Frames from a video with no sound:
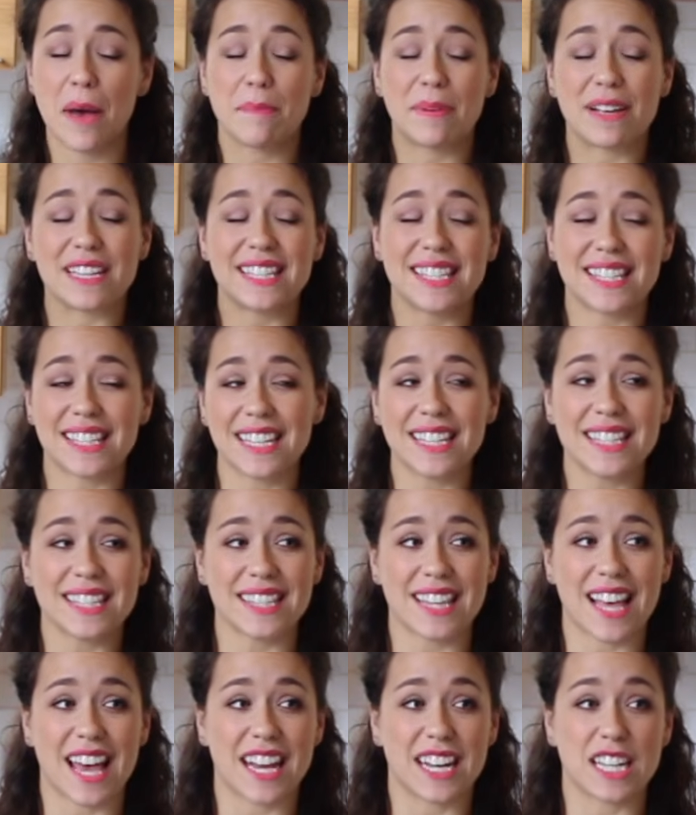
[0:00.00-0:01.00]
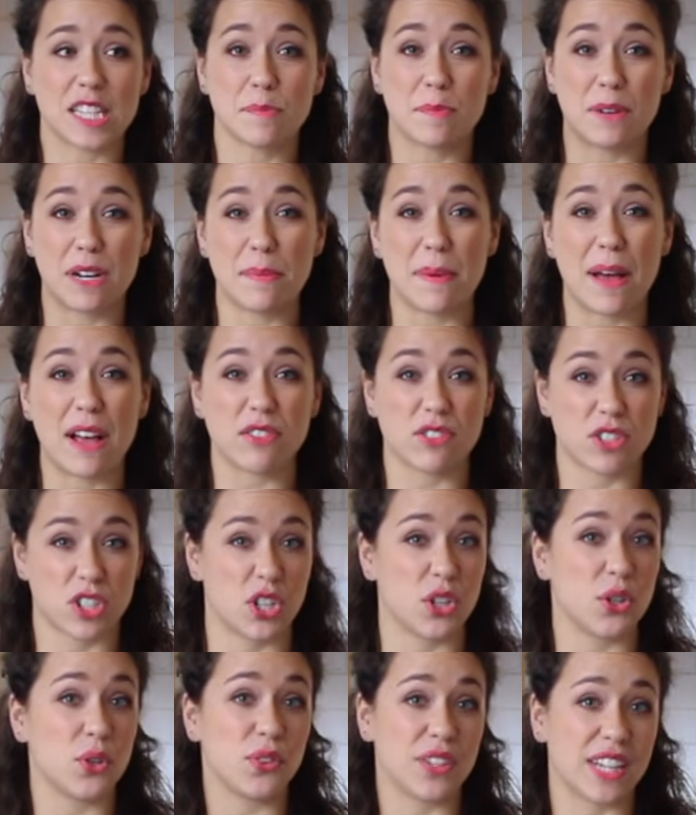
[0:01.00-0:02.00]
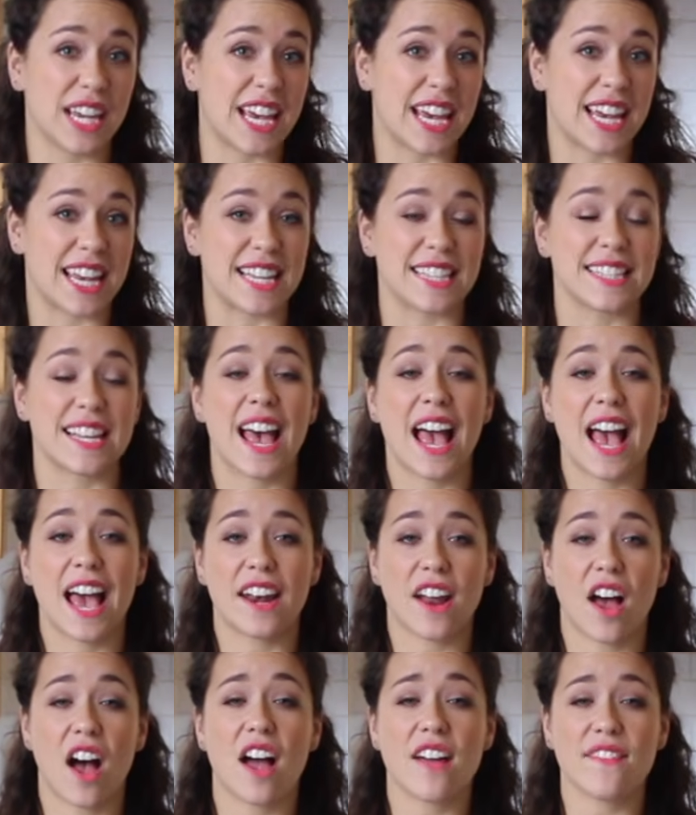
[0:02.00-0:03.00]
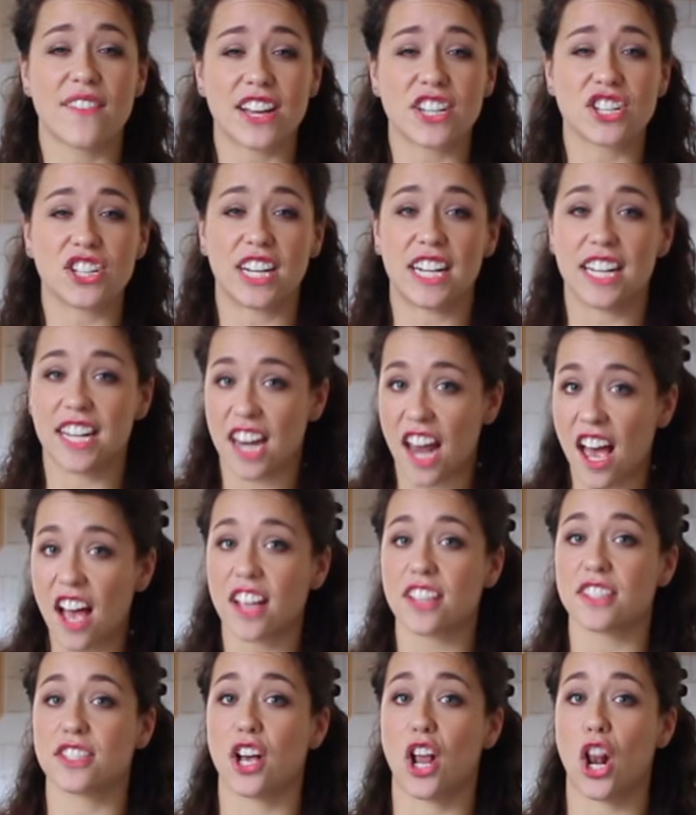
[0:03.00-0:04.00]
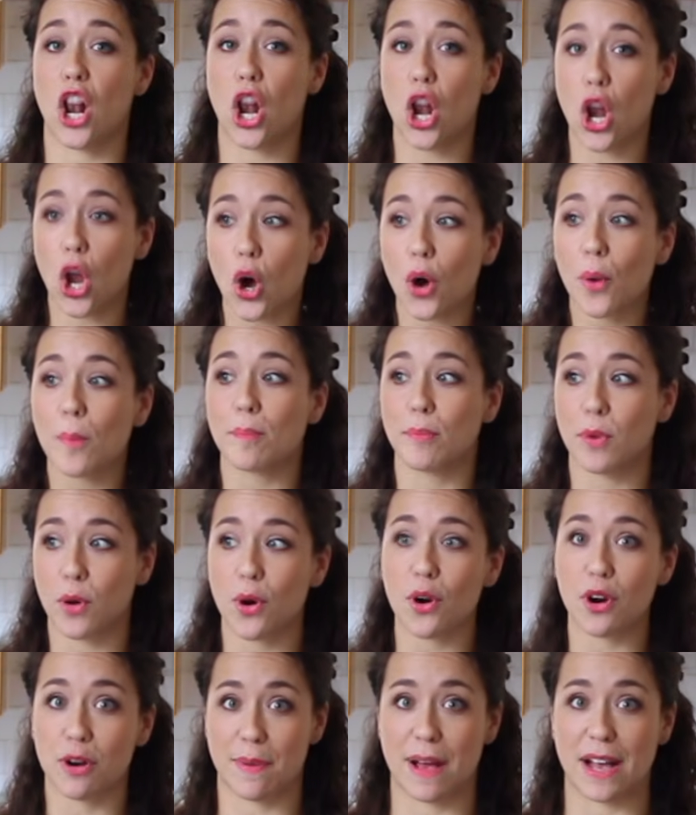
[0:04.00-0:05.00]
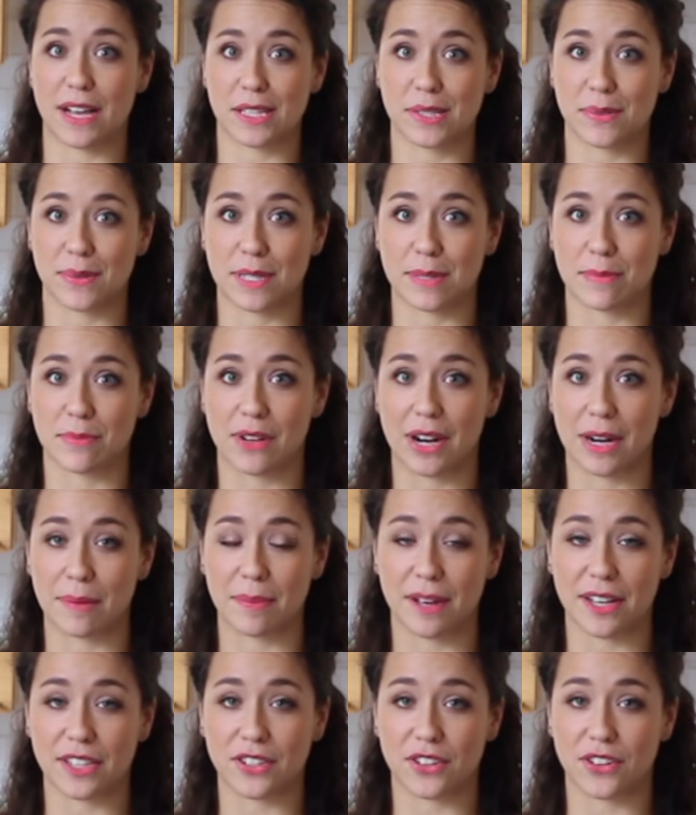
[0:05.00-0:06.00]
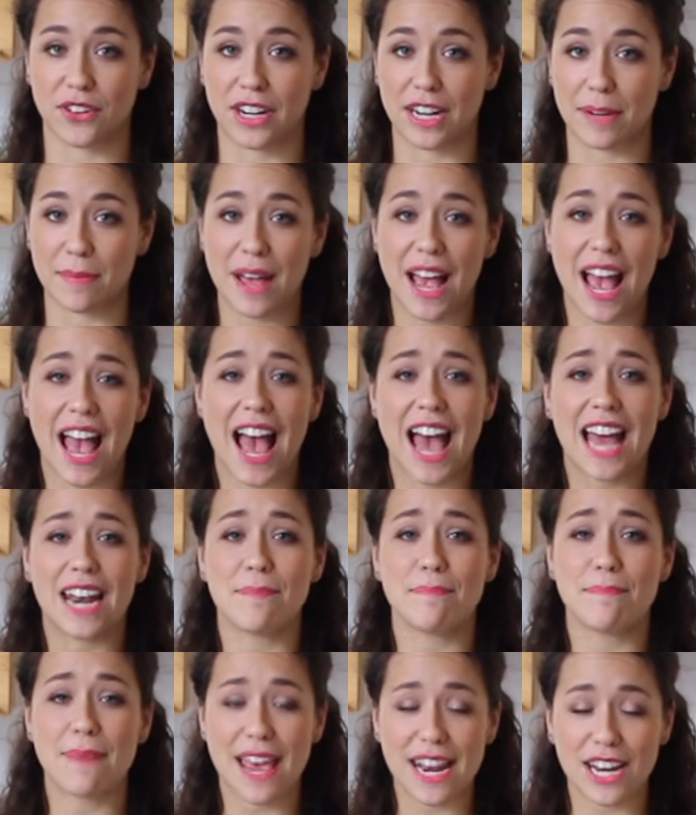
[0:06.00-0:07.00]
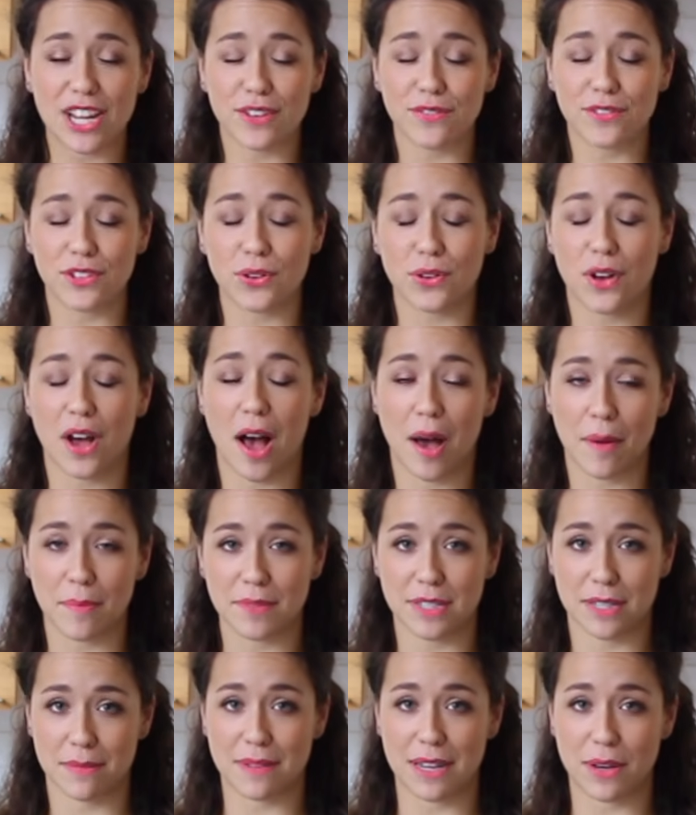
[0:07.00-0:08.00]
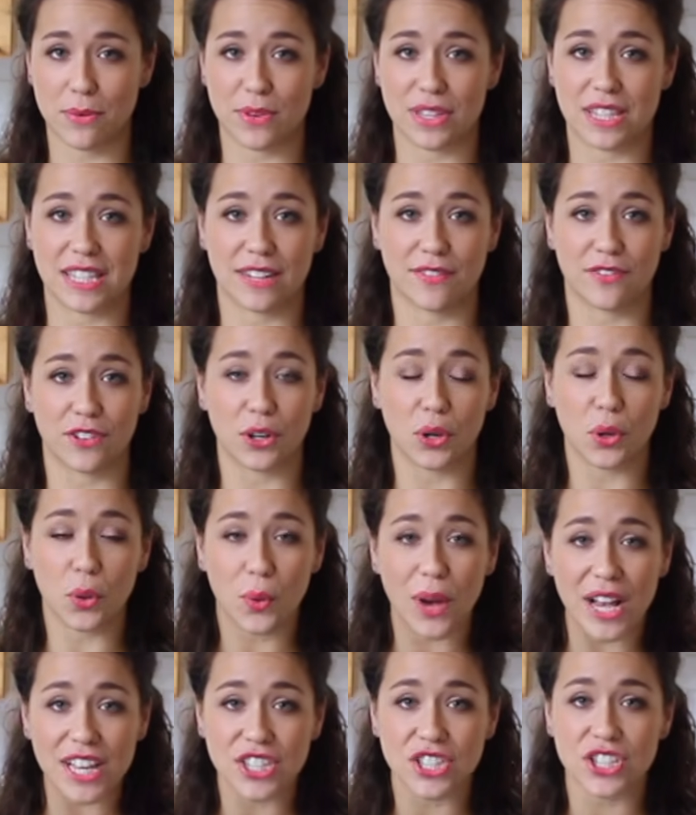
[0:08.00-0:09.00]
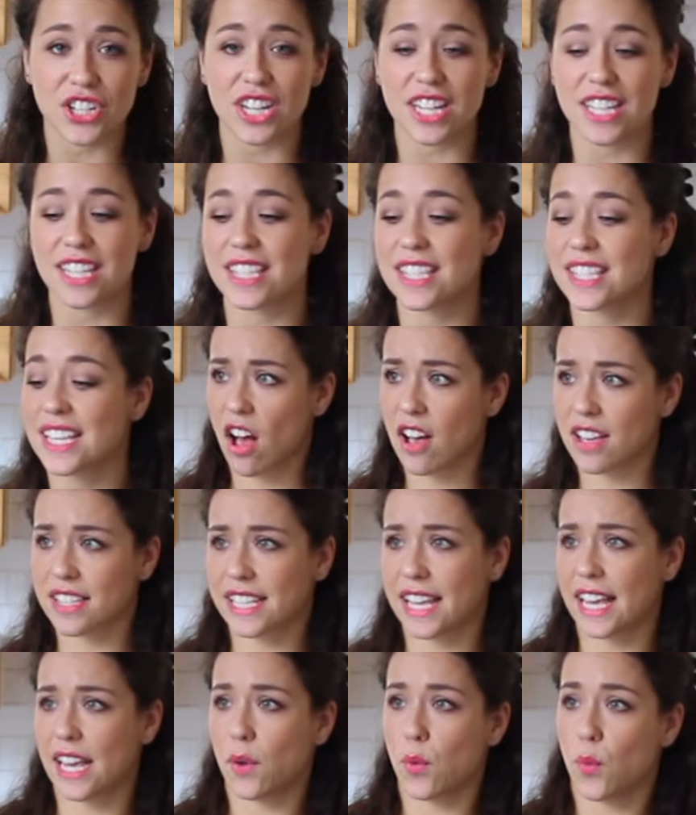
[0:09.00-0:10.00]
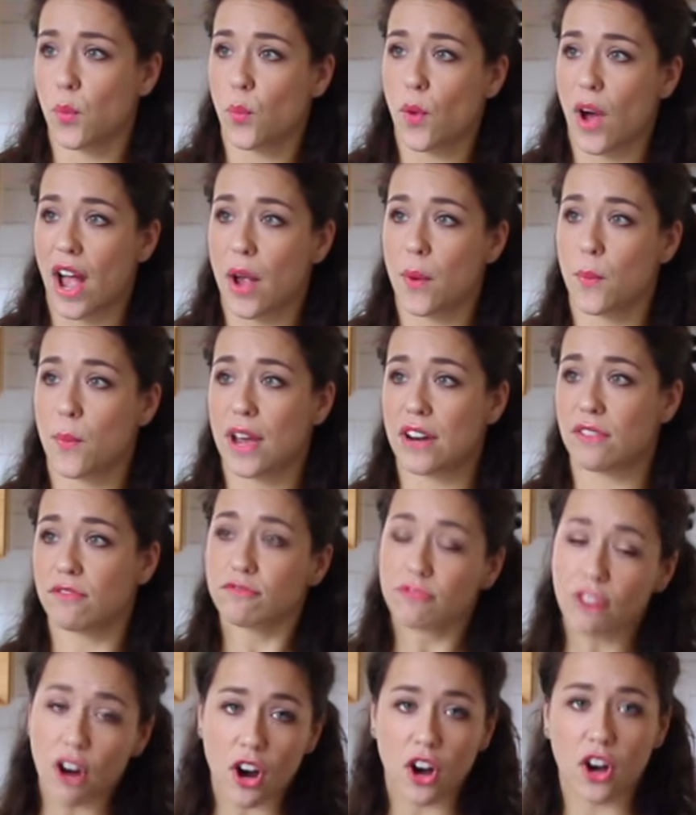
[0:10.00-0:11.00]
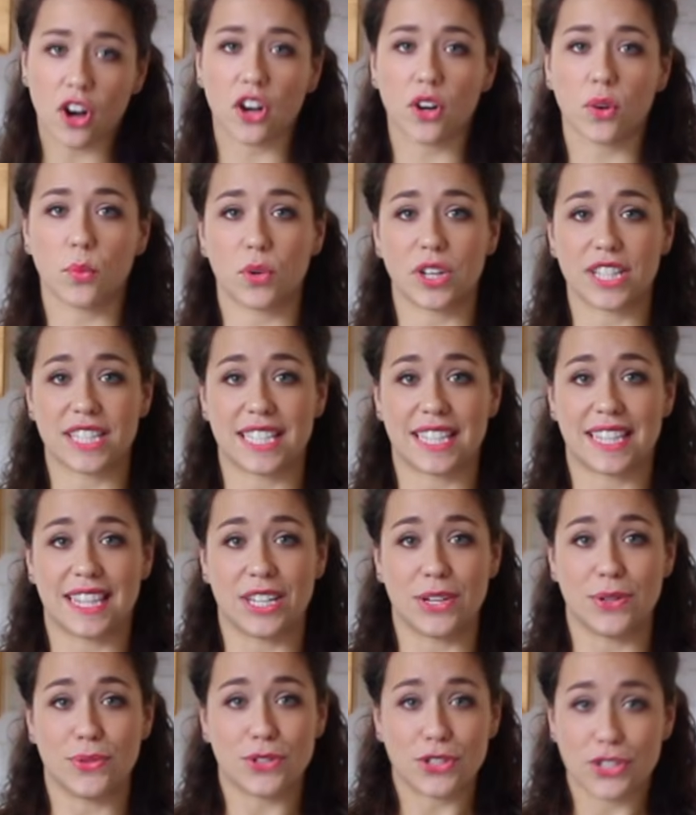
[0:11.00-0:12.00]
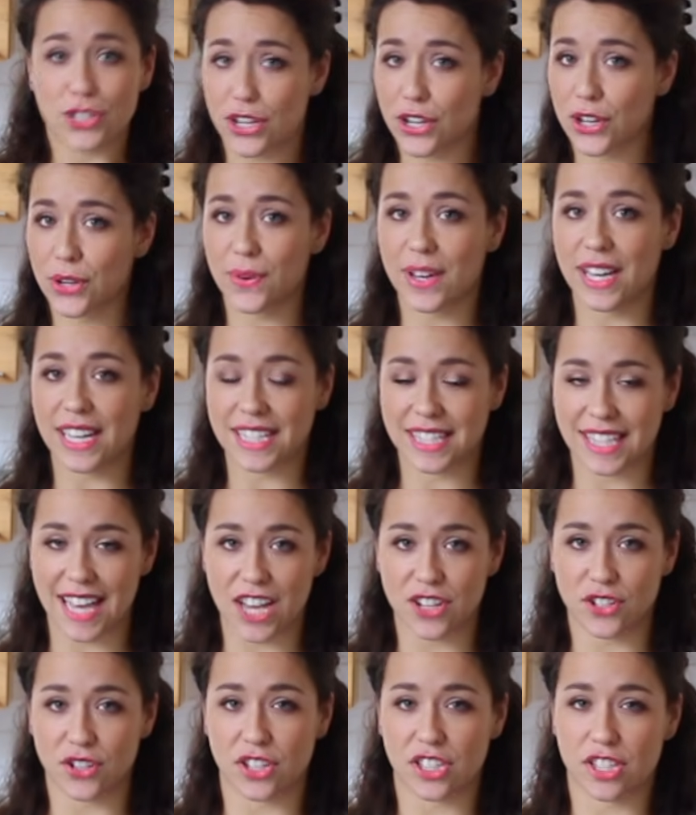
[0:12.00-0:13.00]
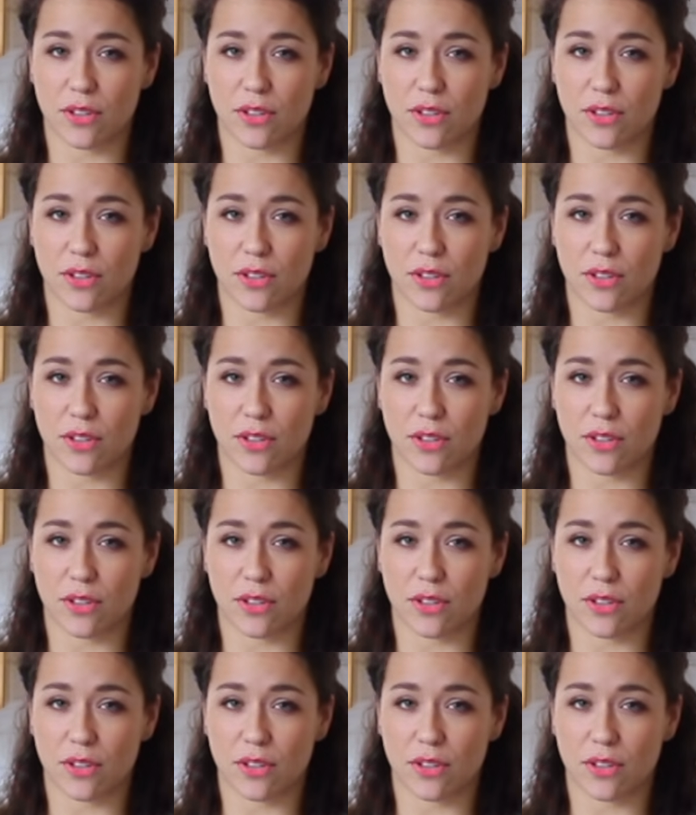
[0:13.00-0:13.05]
but since then it's been about 2 years and I've actually learnt a lot more about Swiss meringue buttercream, and many of you come to me with different questions asking why it went wrong, what did you do, etc.